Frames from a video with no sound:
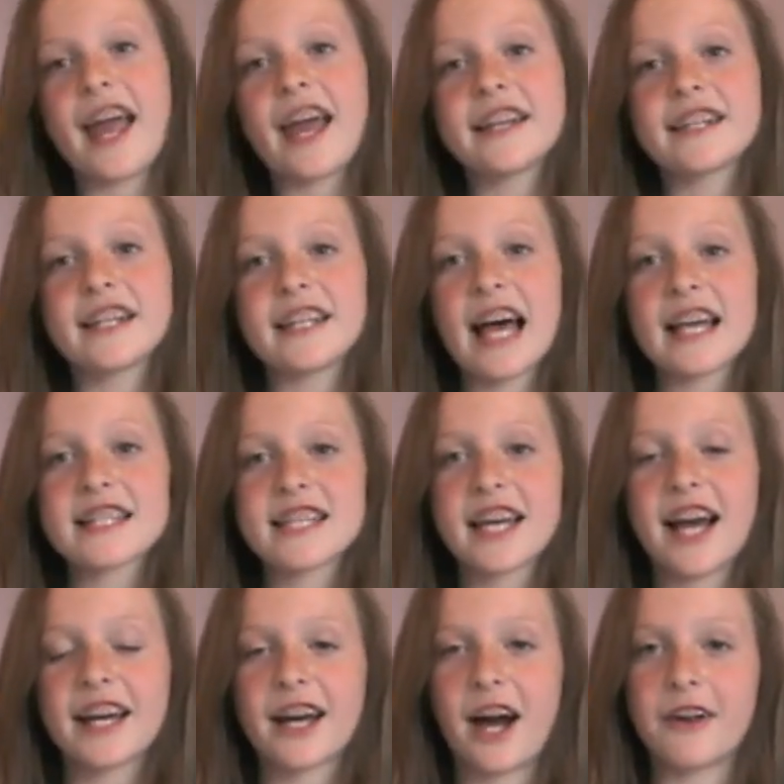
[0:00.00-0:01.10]
And the last thing
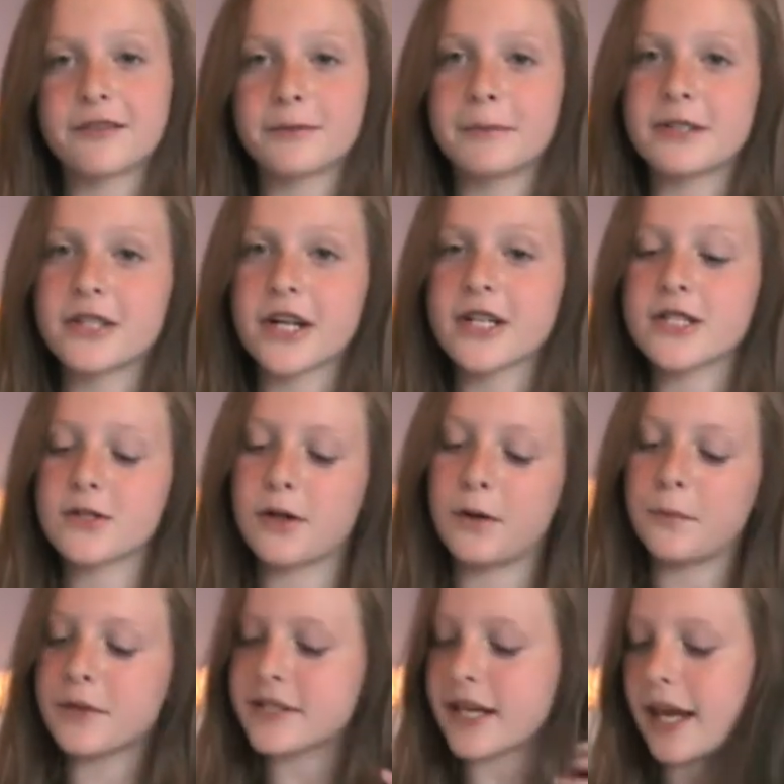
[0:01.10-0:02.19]
I got from my drugstore
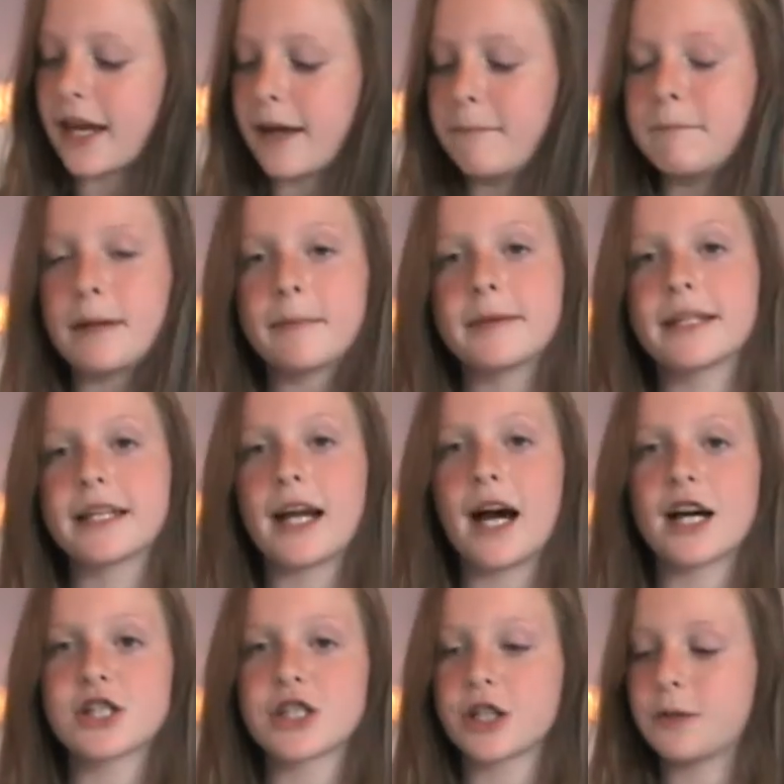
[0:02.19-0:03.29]
was a Maybelline
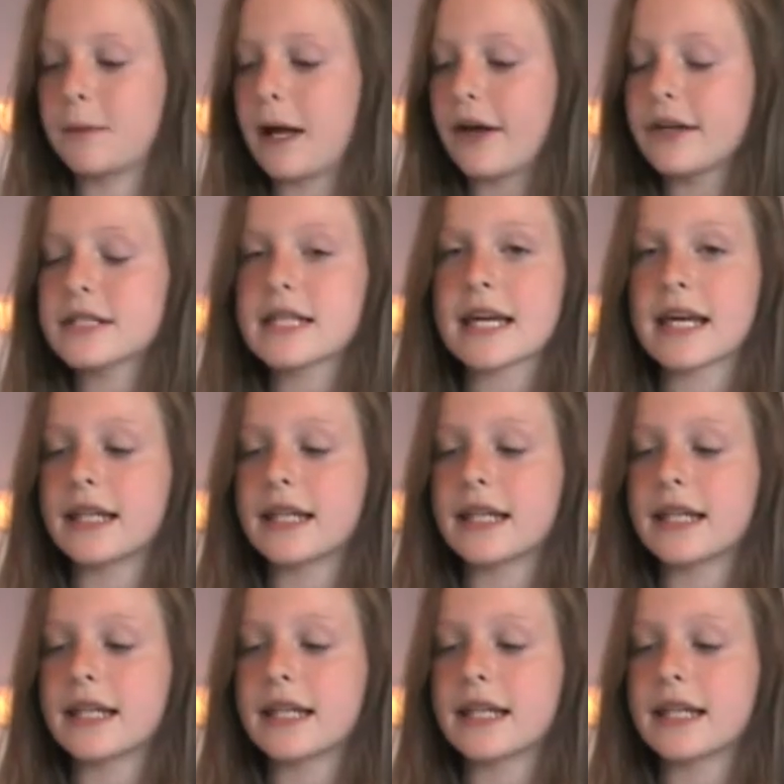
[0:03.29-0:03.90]
eyeshadow palette,